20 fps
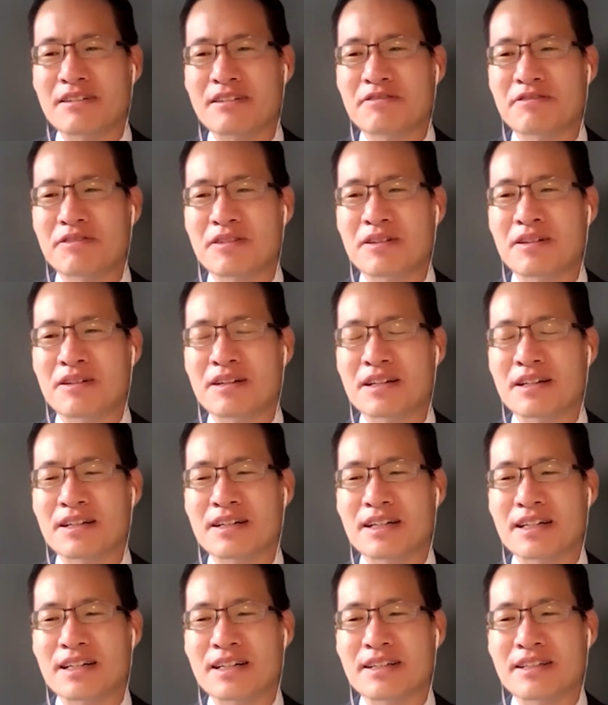for
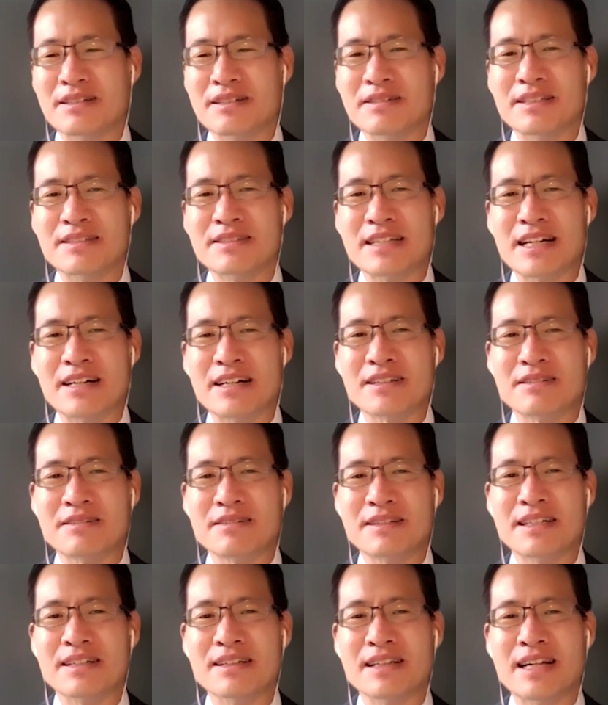the U.S.-South
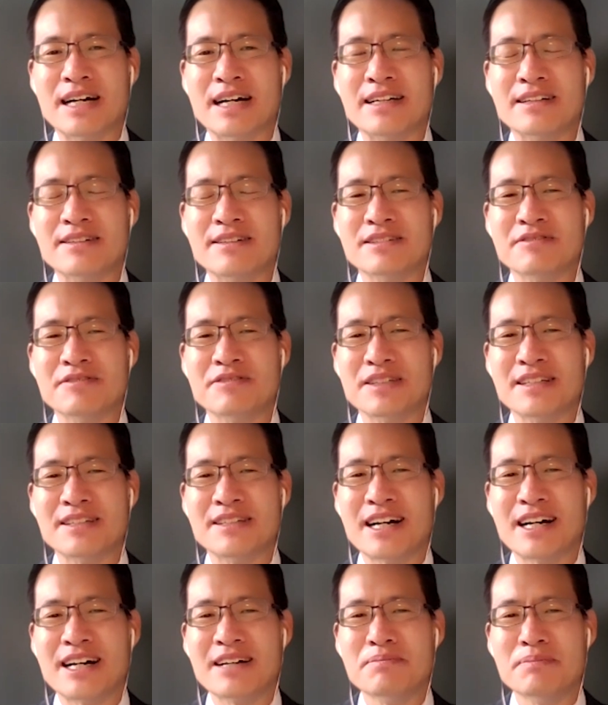Korea alliance. So for the
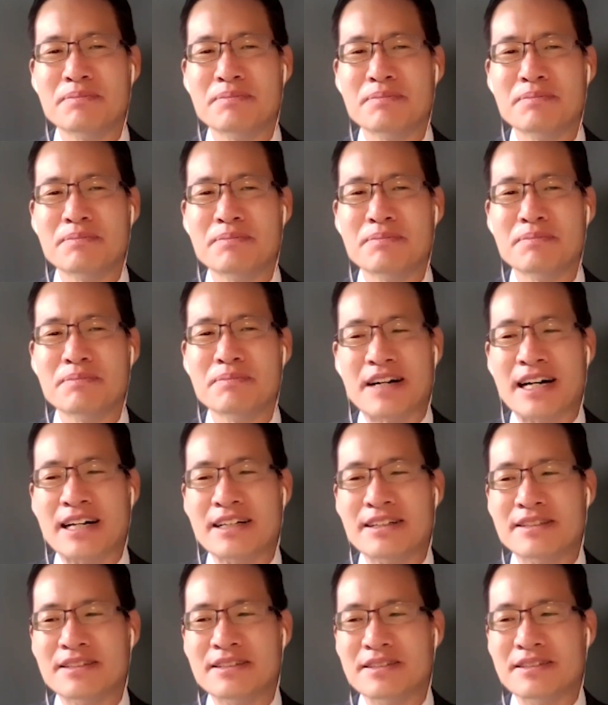time, it's
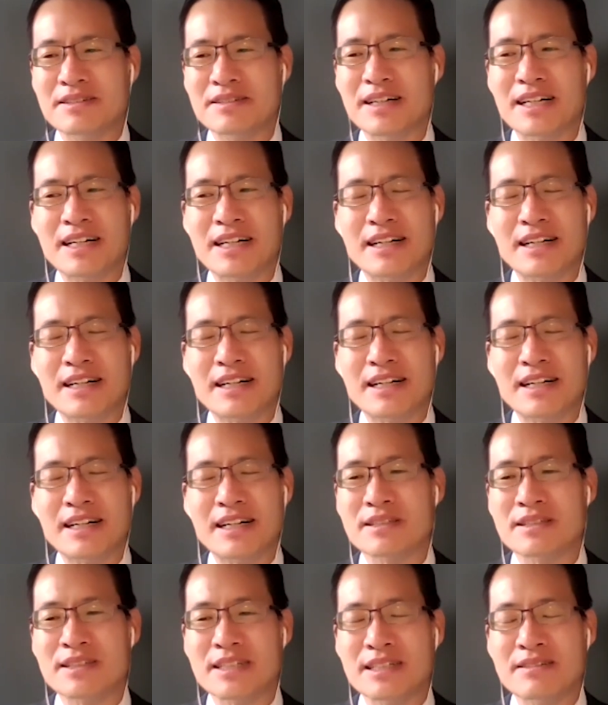fine to
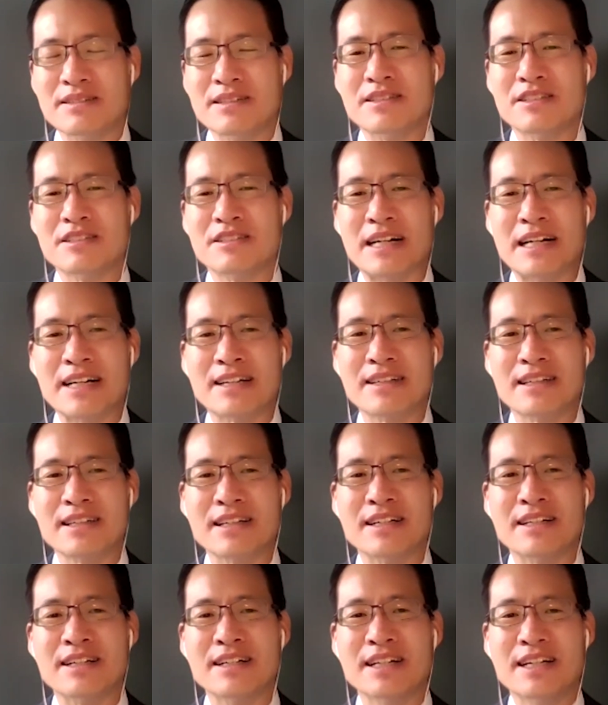continue to
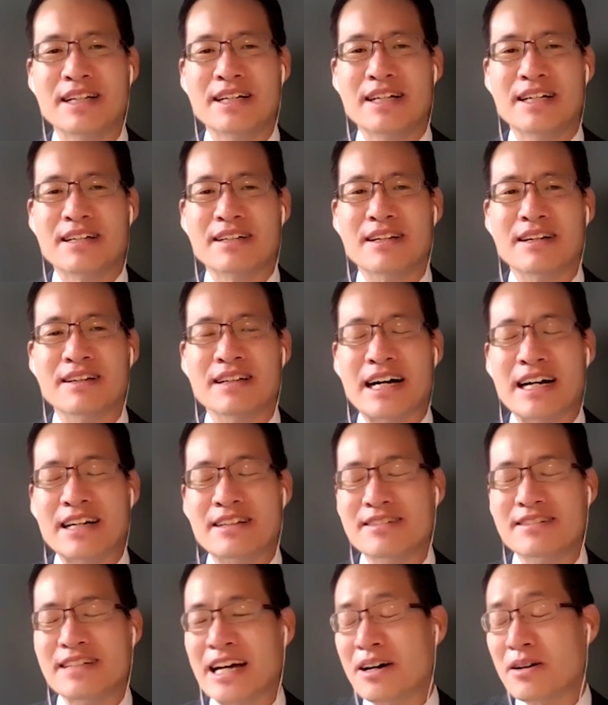strengthen the
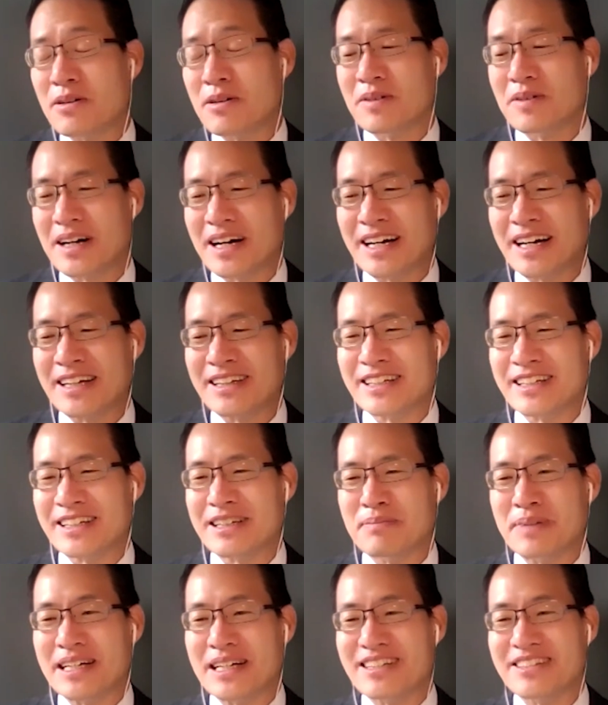alliance. Now, I think the
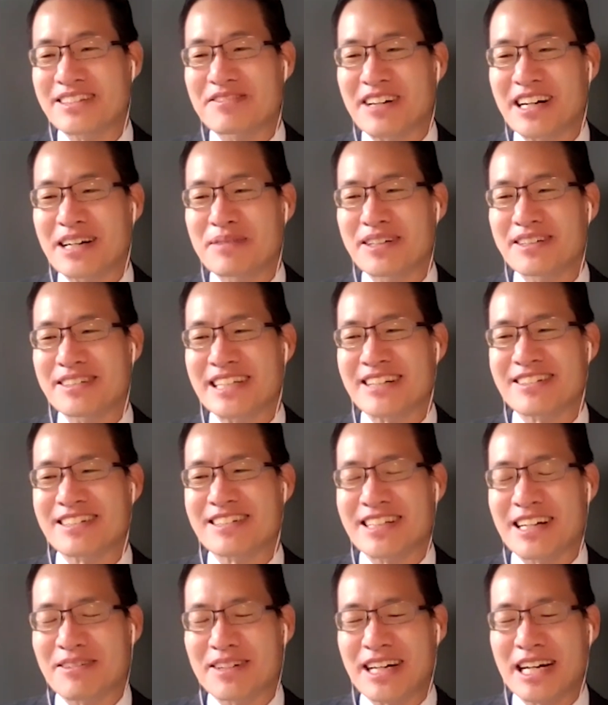biggest variable is actually
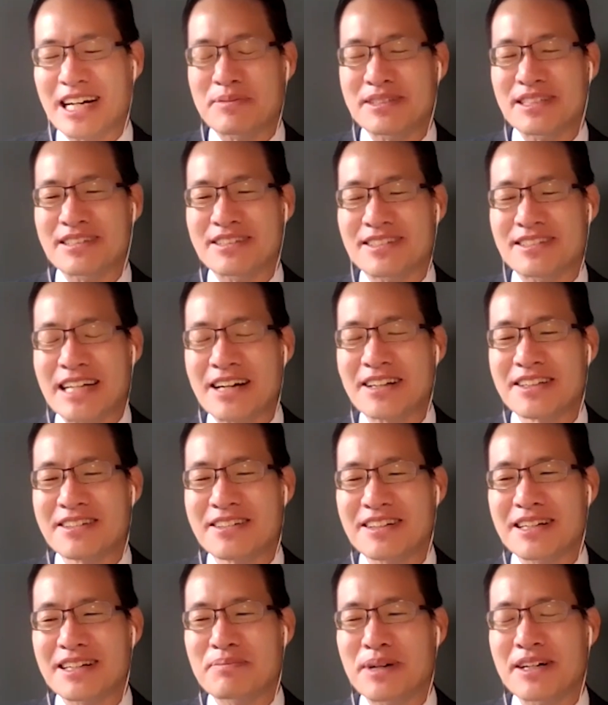not what happens in South
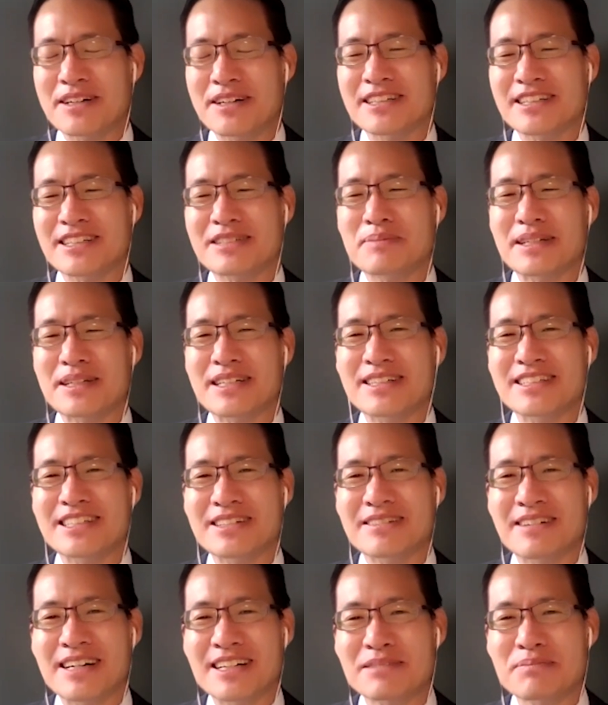Korea politics, but in
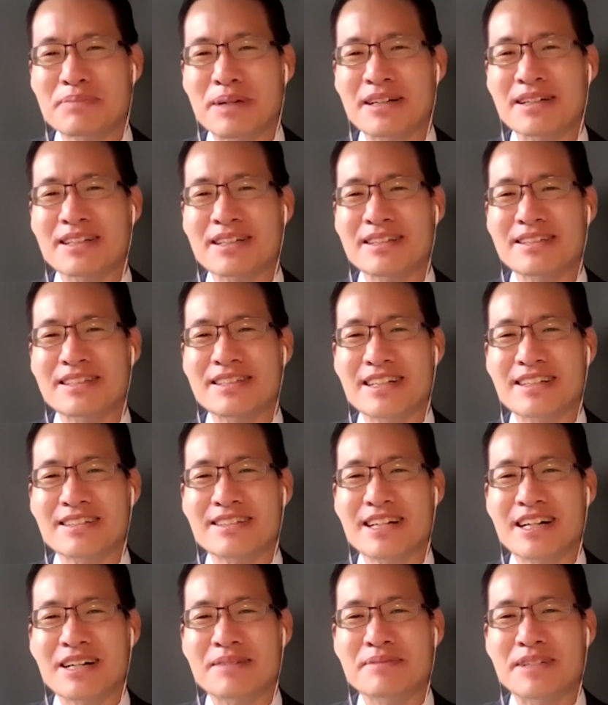U.S. politics
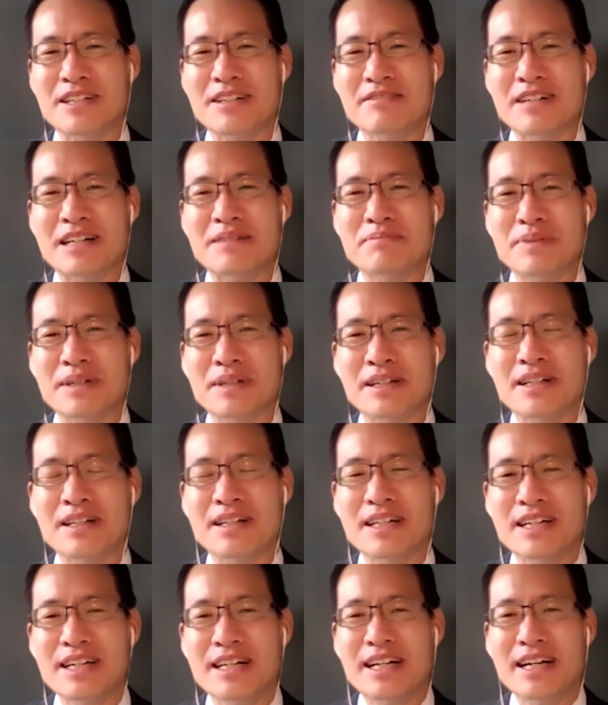come November,
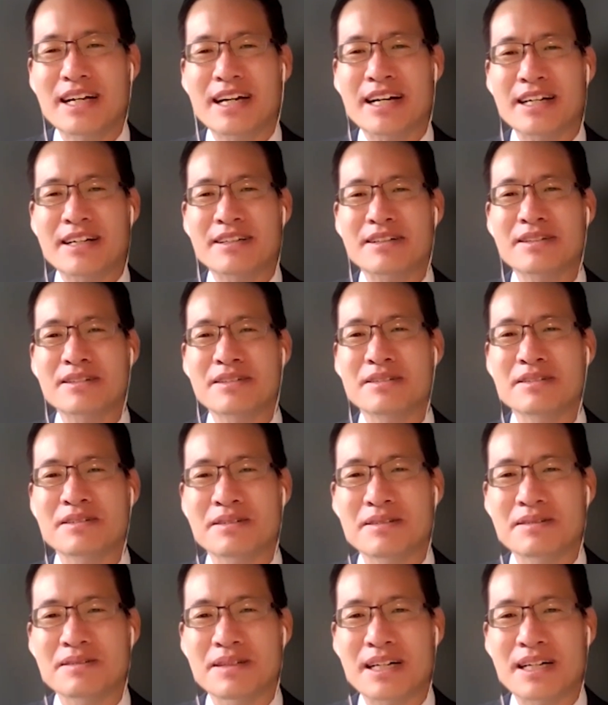and who